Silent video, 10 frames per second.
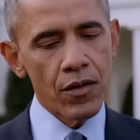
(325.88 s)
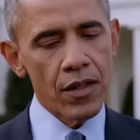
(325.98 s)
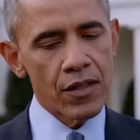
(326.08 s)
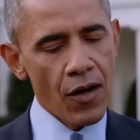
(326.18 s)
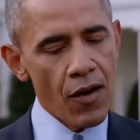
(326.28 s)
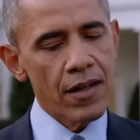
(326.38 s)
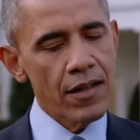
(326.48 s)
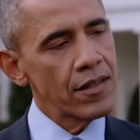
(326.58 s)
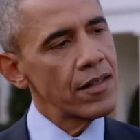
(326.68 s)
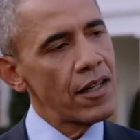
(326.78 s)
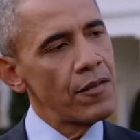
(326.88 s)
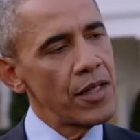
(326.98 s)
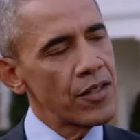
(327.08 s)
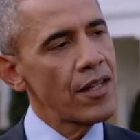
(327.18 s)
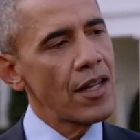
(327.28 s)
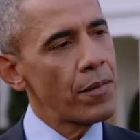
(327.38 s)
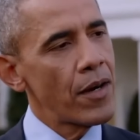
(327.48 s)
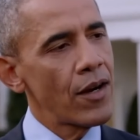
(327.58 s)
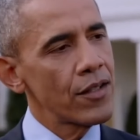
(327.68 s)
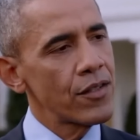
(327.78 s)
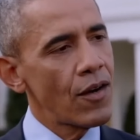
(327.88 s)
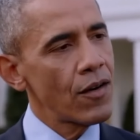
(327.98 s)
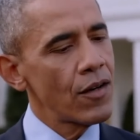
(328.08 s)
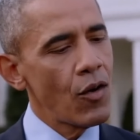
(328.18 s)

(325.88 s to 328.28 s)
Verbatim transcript: and at times even hypocrisy.